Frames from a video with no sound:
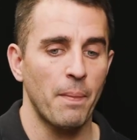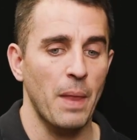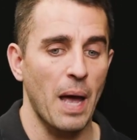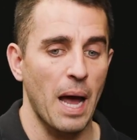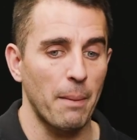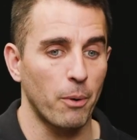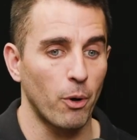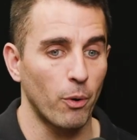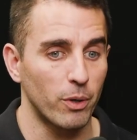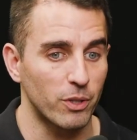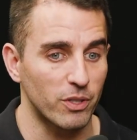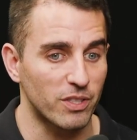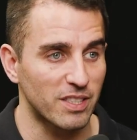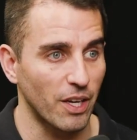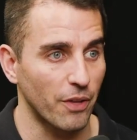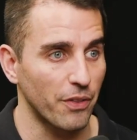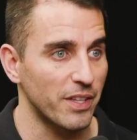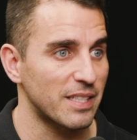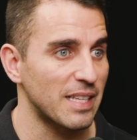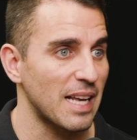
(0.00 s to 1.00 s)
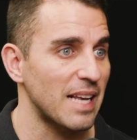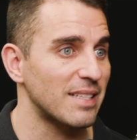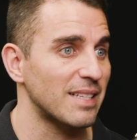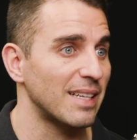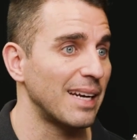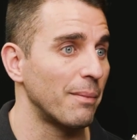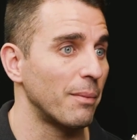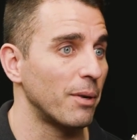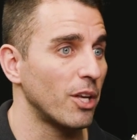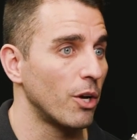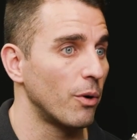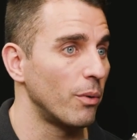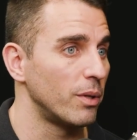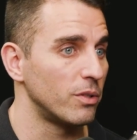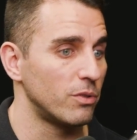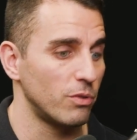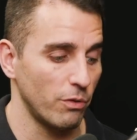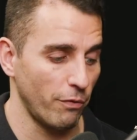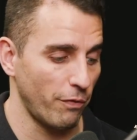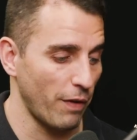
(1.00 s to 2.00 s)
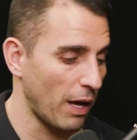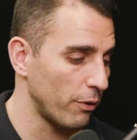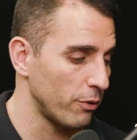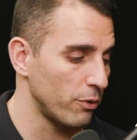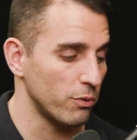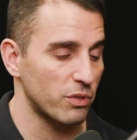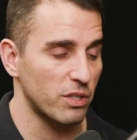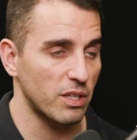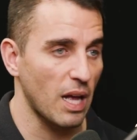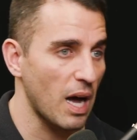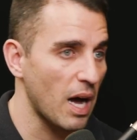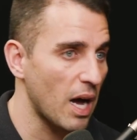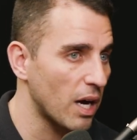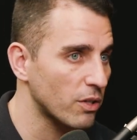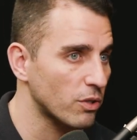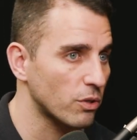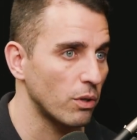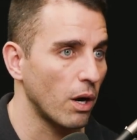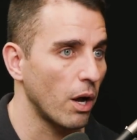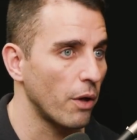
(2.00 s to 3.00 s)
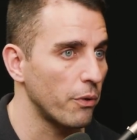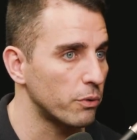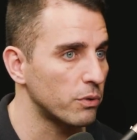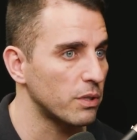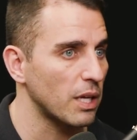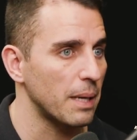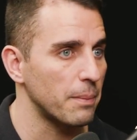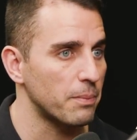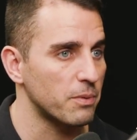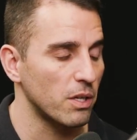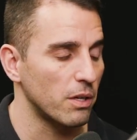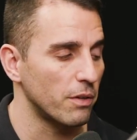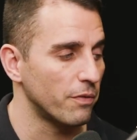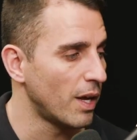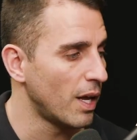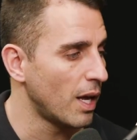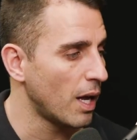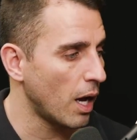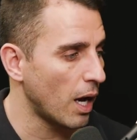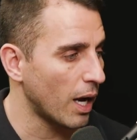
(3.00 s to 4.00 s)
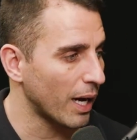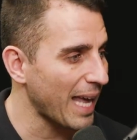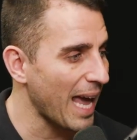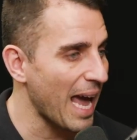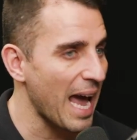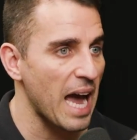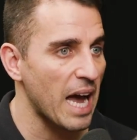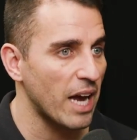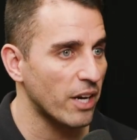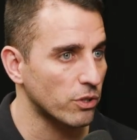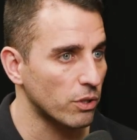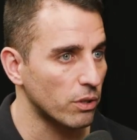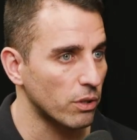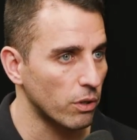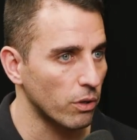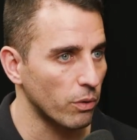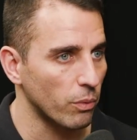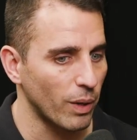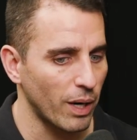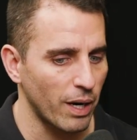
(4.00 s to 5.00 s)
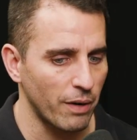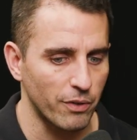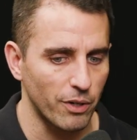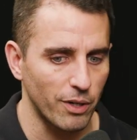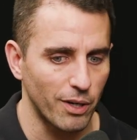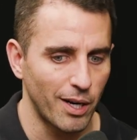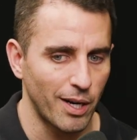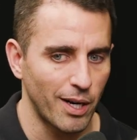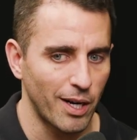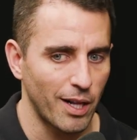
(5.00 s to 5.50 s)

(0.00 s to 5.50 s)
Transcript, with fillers: I'm going to sell this asset and I'm going to go into value stocks or other types of uh, cash or, or whatever."